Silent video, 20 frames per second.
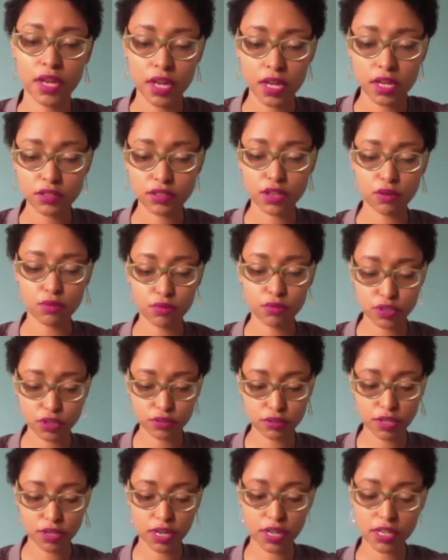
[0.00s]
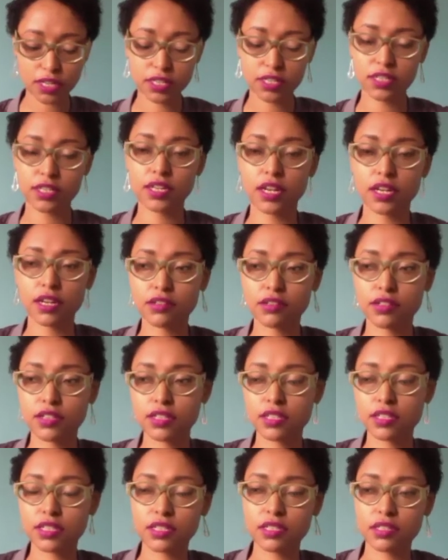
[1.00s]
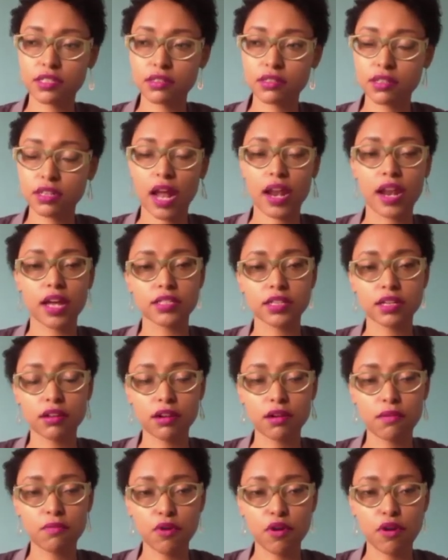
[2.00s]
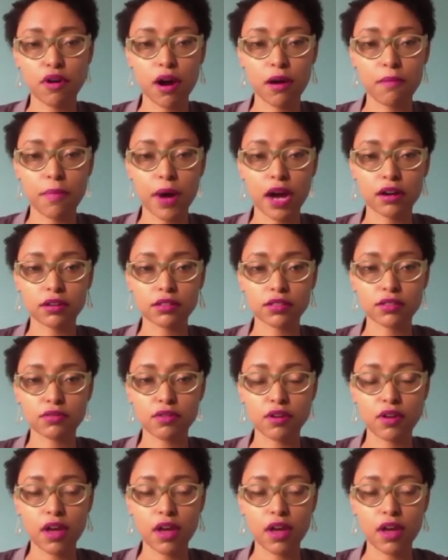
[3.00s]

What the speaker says: So would you really just tell us a little more about